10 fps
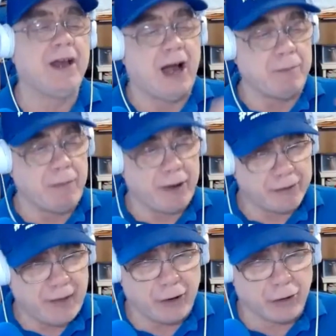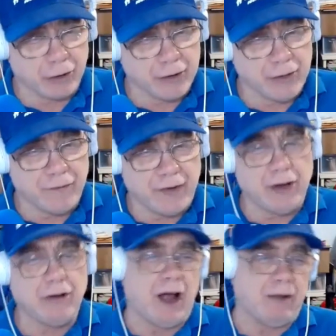I mentioned that early in the
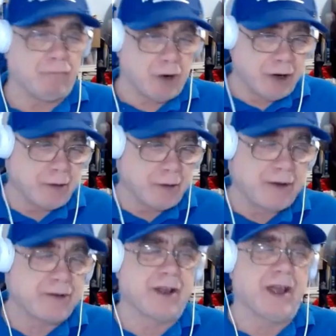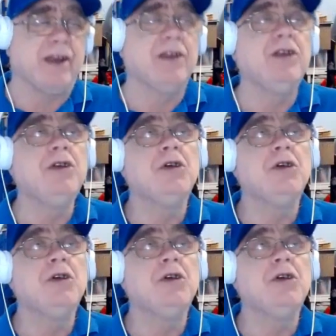video. I wanted to mention it again.